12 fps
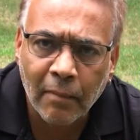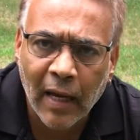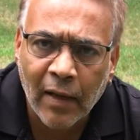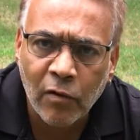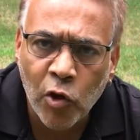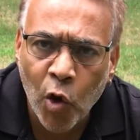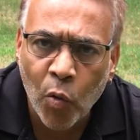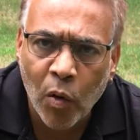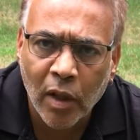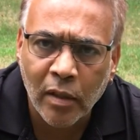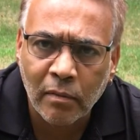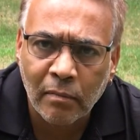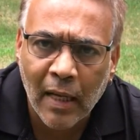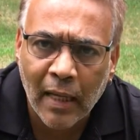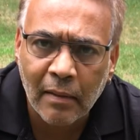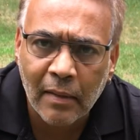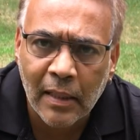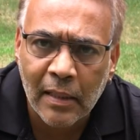and no one
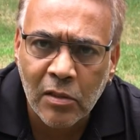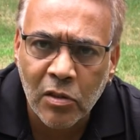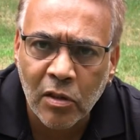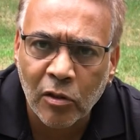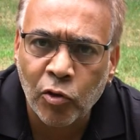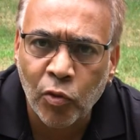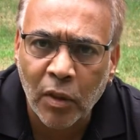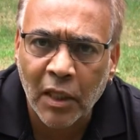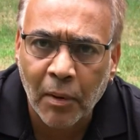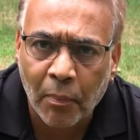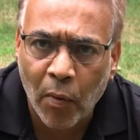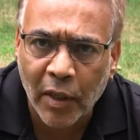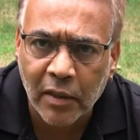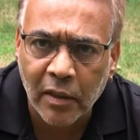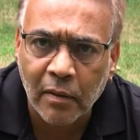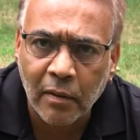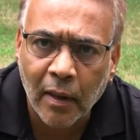is duly appointed.